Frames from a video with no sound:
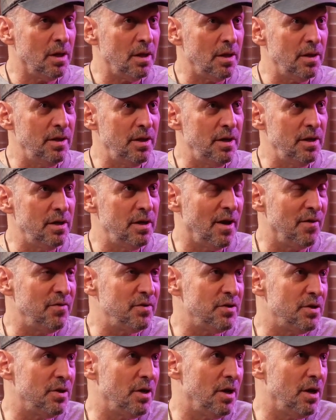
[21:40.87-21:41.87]
the
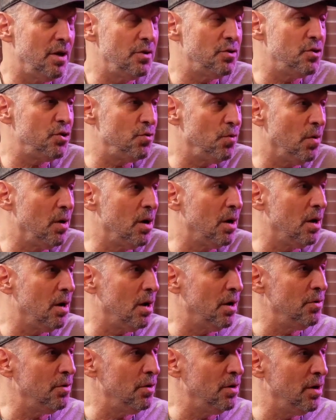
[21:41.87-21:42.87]
deficit has
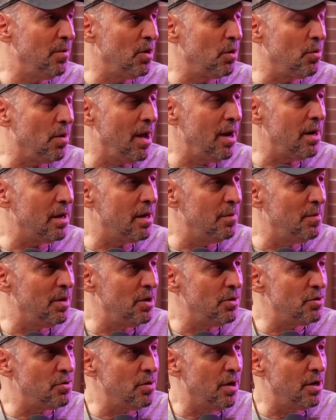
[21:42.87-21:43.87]
shrunk under Democratic
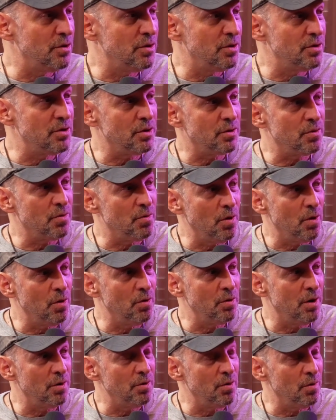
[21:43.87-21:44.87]
administrations and
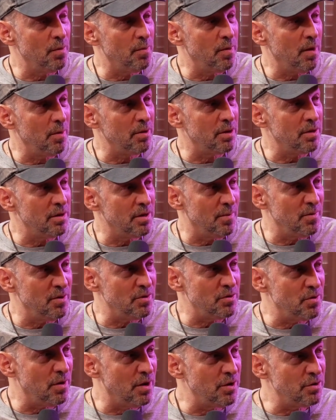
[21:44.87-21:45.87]
grown under Republican
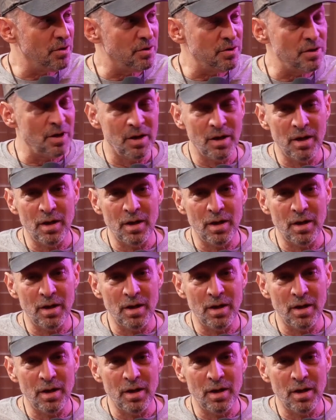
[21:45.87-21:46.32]
administrations.